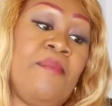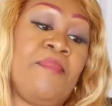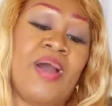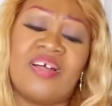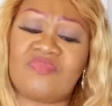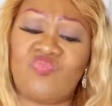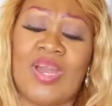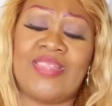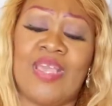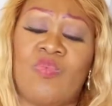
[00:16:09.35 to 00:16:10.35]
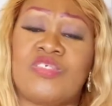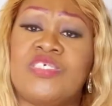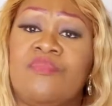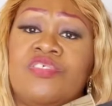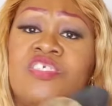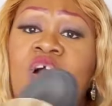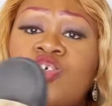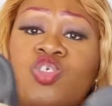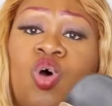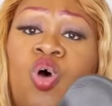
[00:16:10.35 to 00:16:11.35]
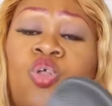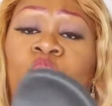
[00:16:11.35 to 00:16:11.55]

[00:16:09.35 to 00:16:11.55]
But I think with some socks on,